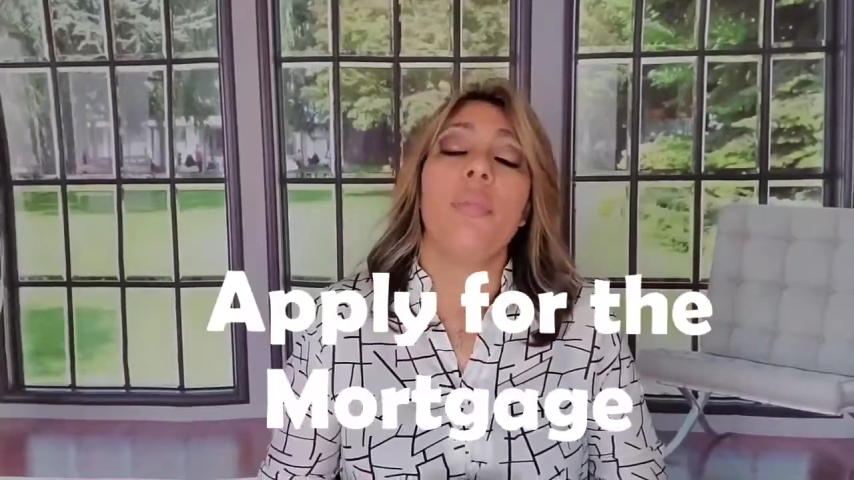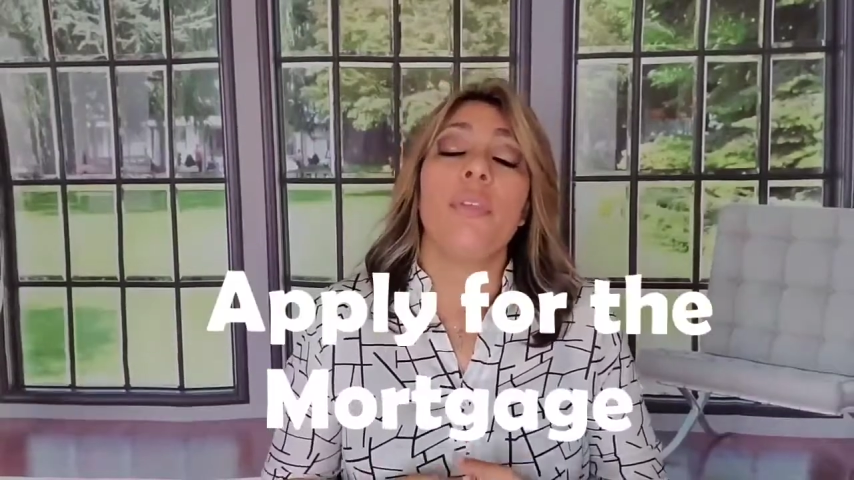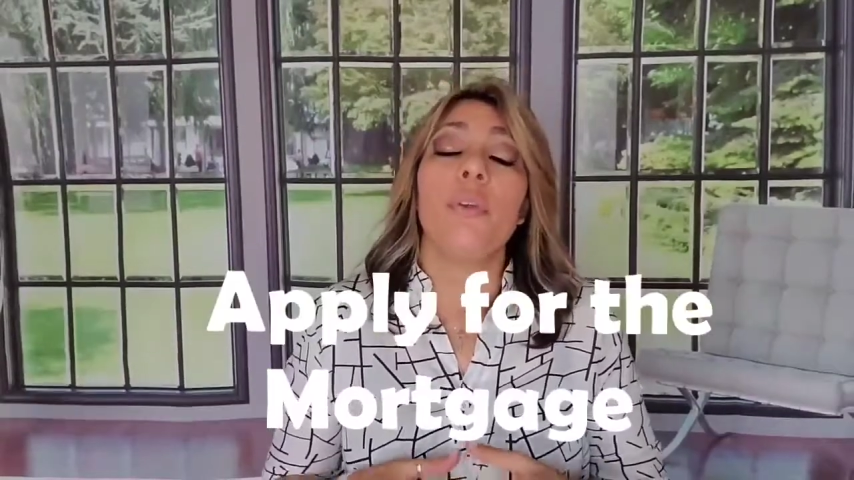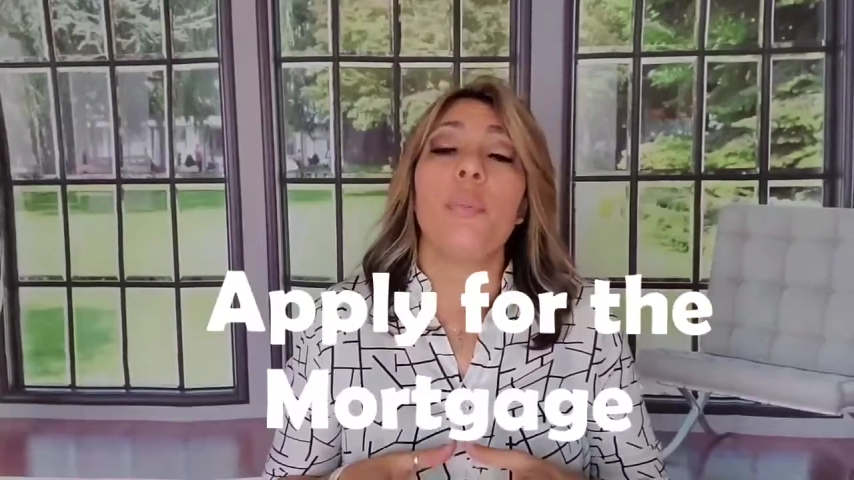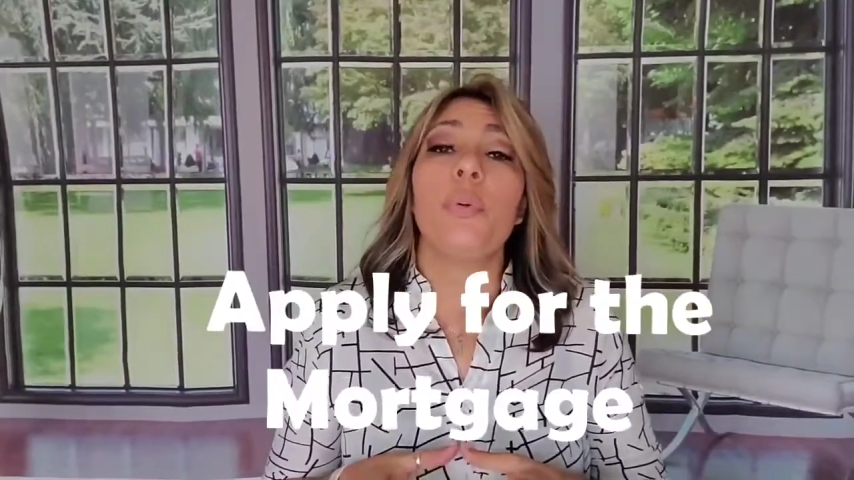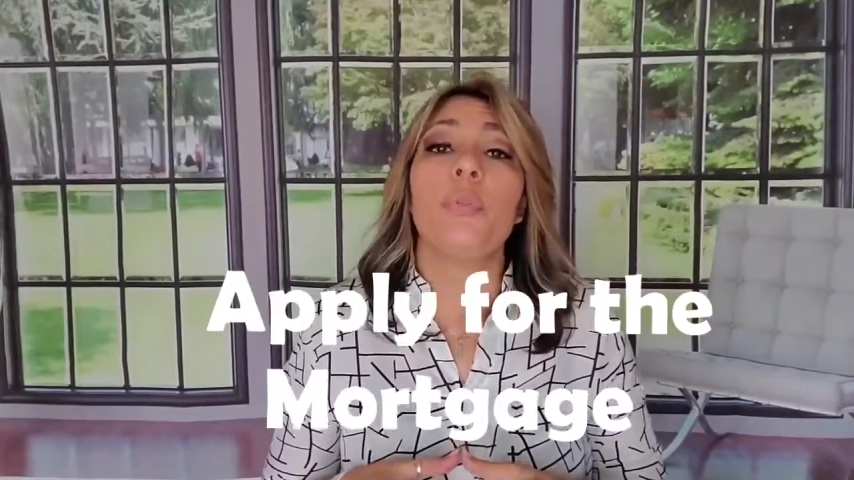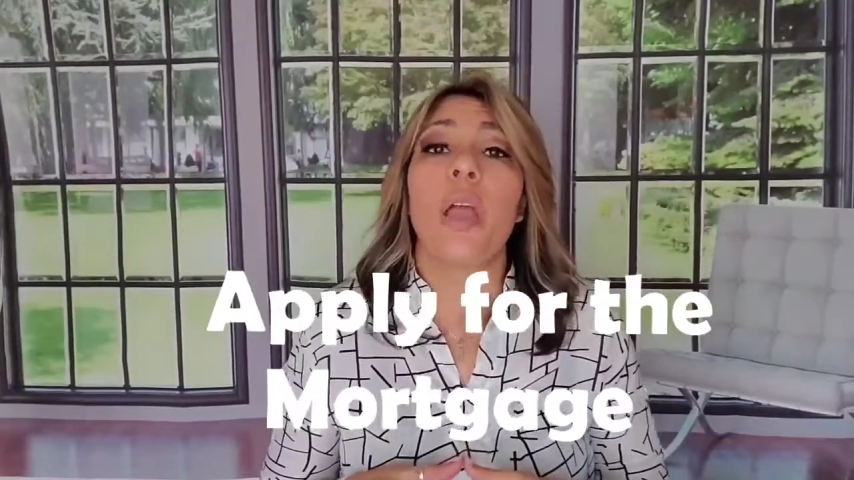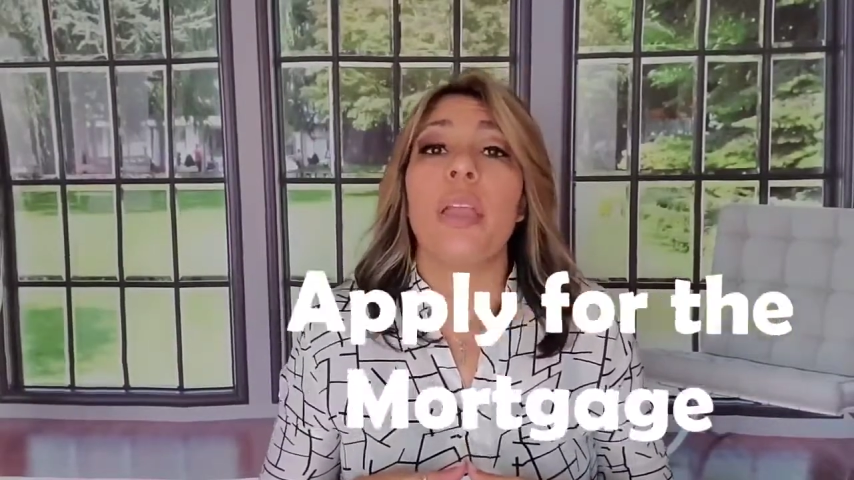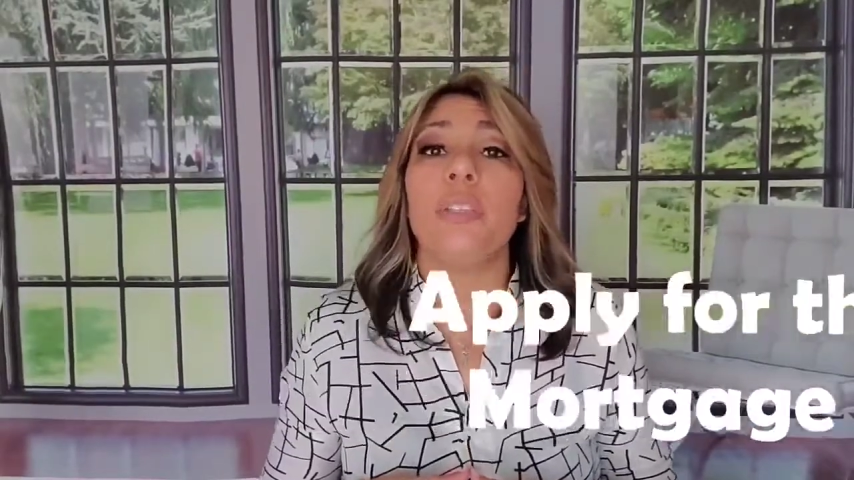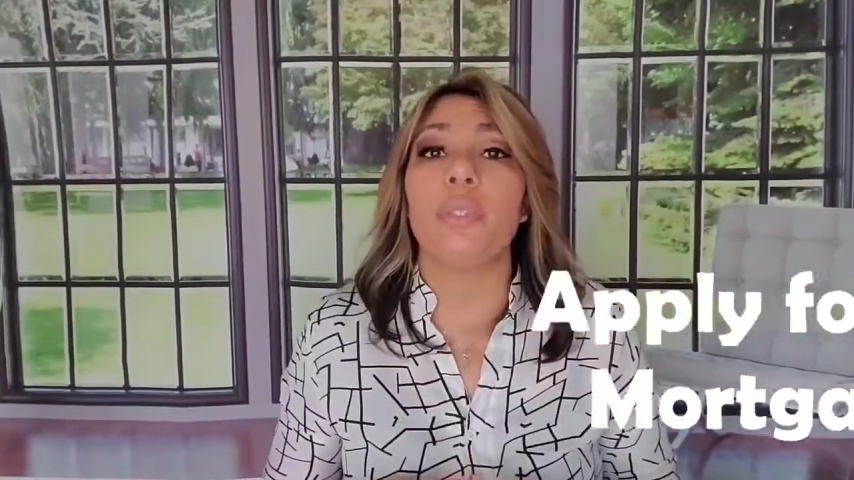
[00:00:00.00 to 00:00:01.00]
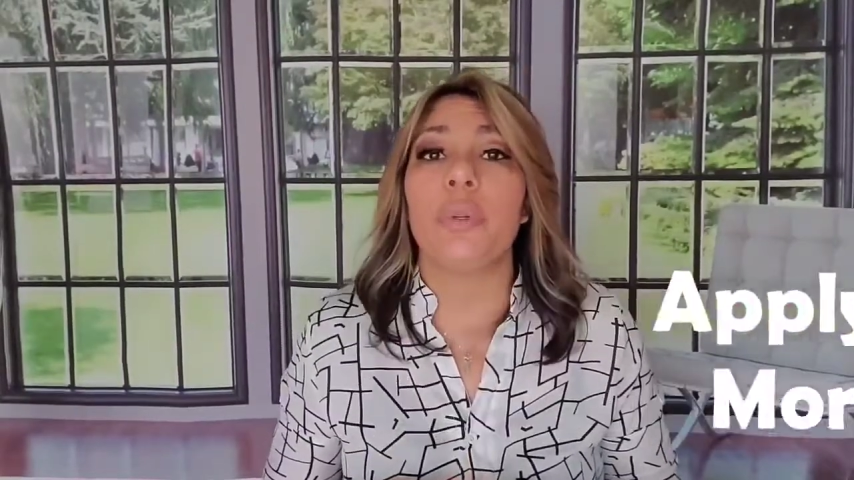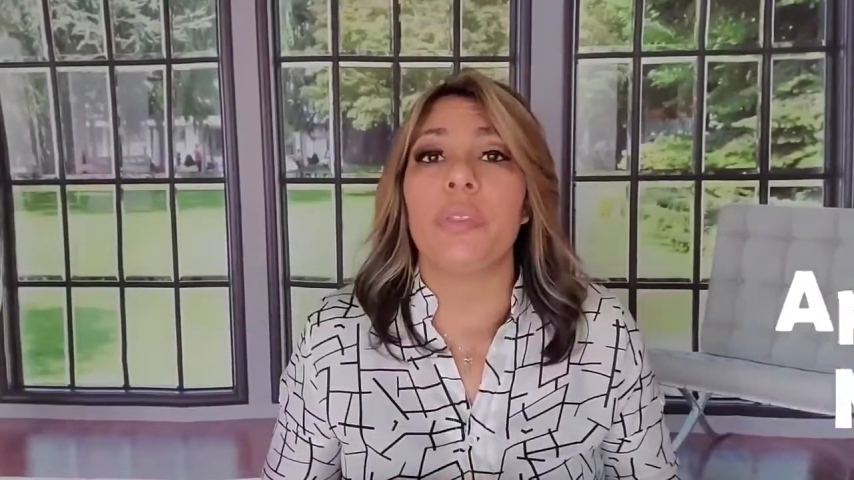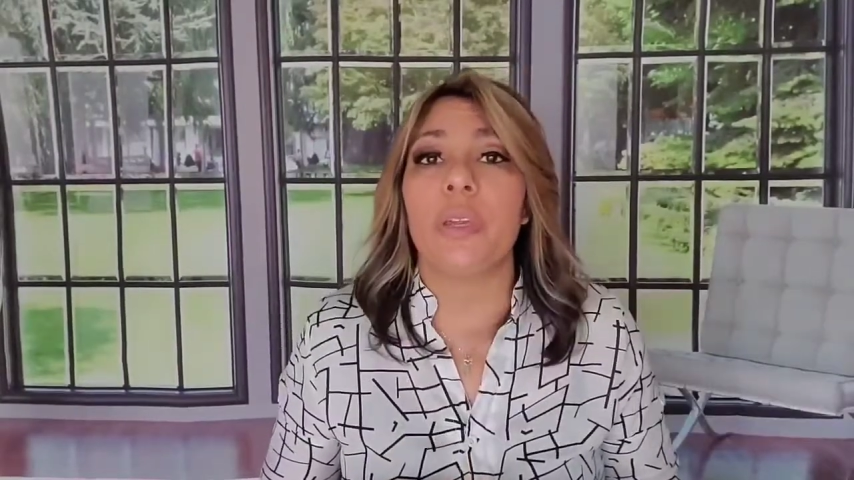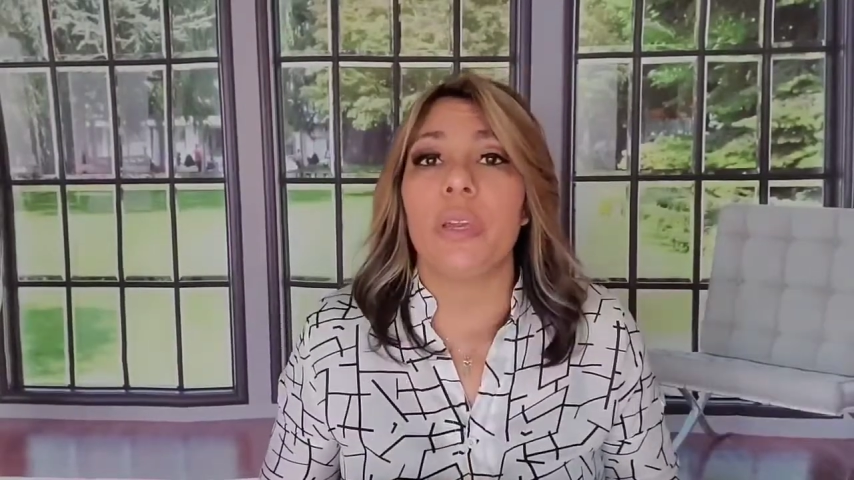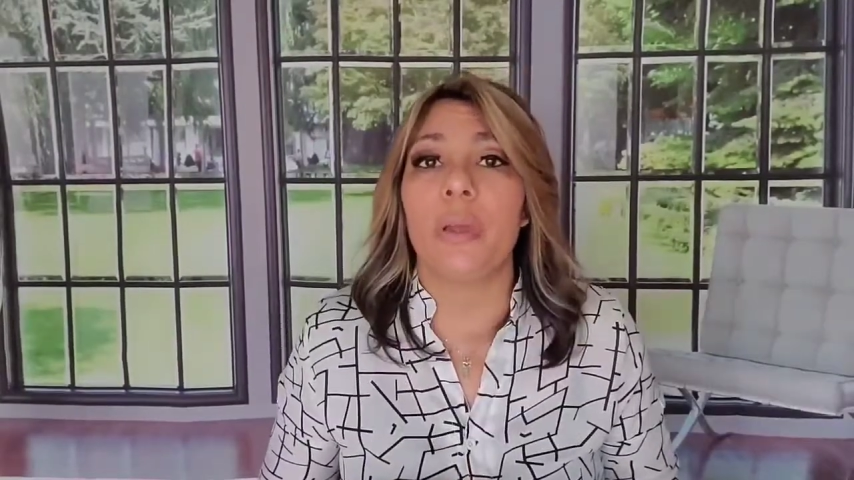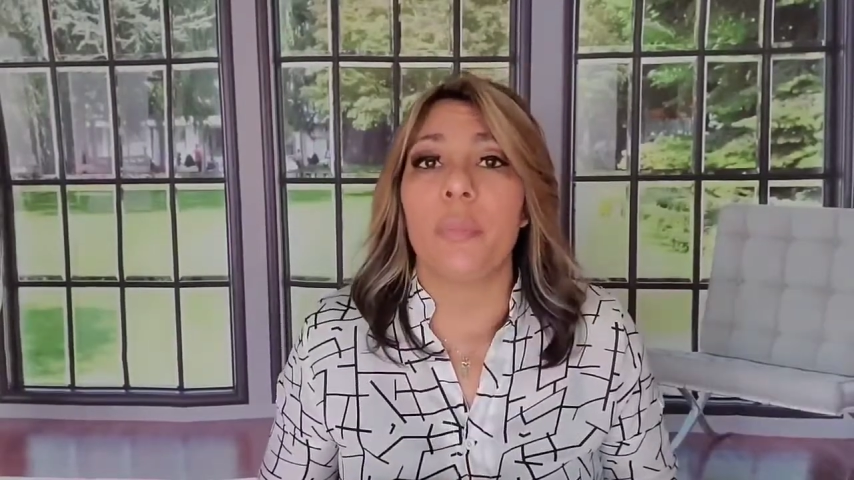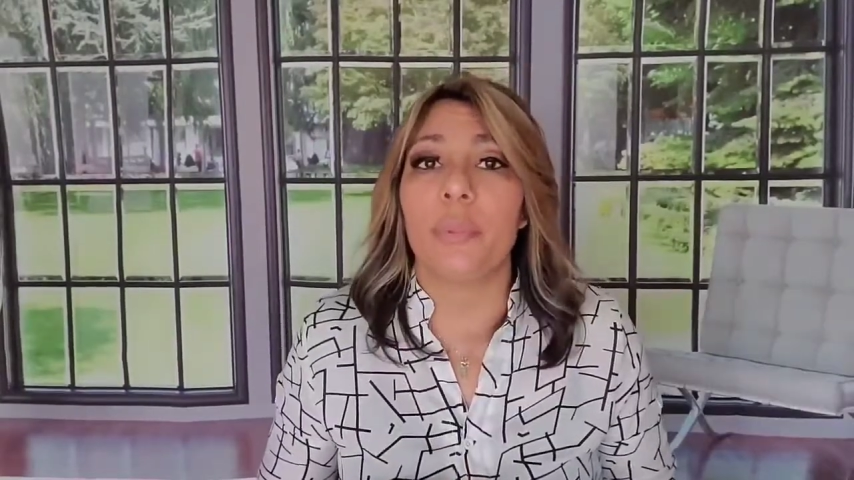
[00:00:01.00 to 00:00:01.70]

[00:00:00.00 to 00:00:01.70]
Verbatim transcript: They'll provide you with a